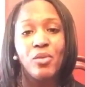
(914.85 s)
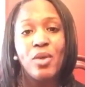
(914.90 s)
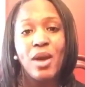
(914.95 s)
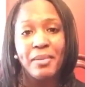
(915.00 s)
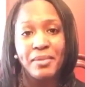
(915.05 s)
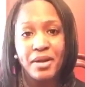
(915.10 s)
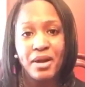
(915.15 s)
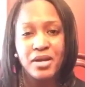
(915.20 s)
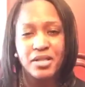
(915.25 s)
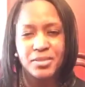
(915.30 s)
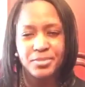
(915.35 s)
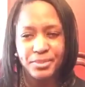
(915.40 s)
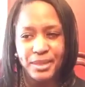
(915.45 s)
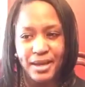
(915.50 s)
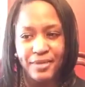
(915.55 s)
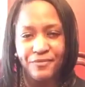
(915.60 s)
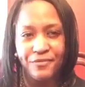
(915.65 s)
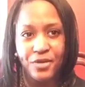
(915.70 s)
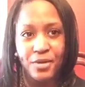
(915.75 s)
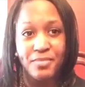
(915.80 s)
webinars
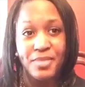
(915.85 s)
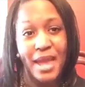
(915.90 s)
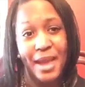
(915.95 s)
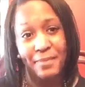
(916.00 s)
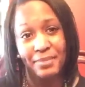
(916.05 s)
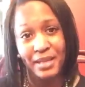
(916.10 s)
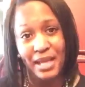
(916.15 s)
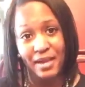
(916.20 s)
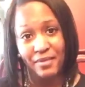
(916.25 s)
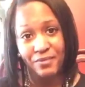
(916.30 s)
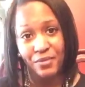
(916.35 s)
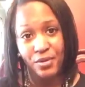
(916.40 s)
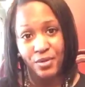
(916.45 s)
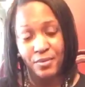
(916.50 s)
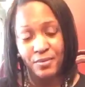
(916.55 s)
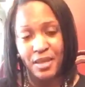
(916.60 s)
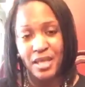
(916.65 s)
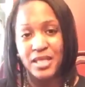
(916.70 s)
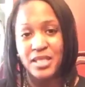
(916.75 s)
from that platform.